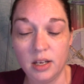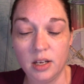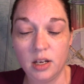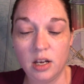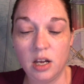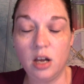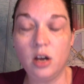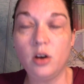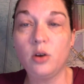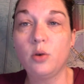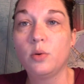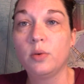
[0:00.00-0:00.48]

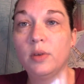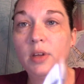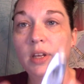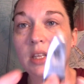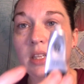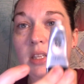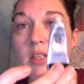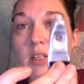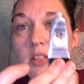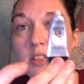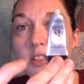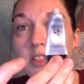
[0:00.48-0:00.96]
Oh,
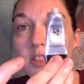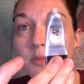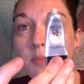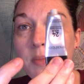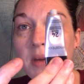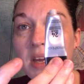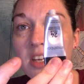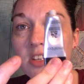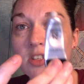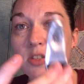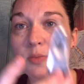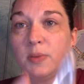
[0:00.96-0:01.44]

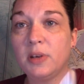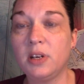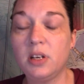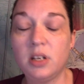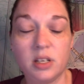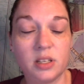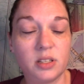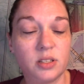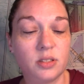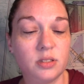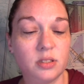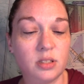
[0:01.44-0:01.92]

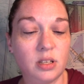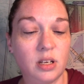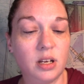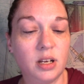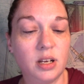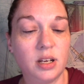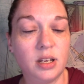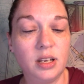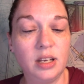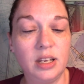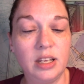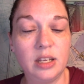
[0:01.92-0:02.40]

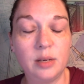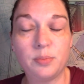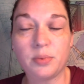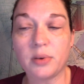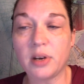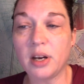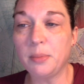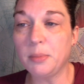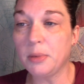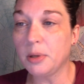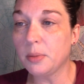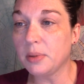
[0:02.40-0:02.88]
Smashbox lid
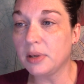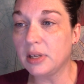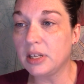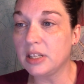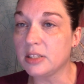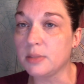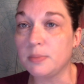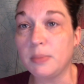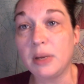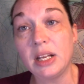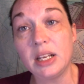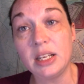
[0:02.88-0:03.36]
primer,
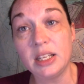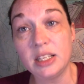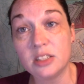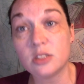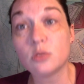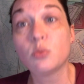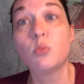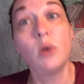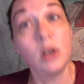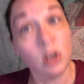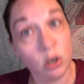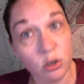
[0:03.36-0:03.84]
because my lids
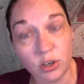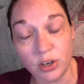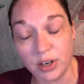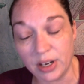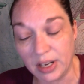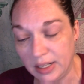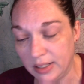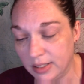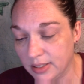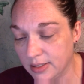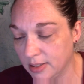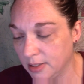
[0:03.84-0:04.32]
will
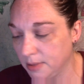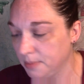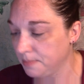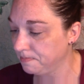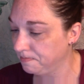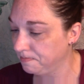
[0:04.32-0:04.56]
crease.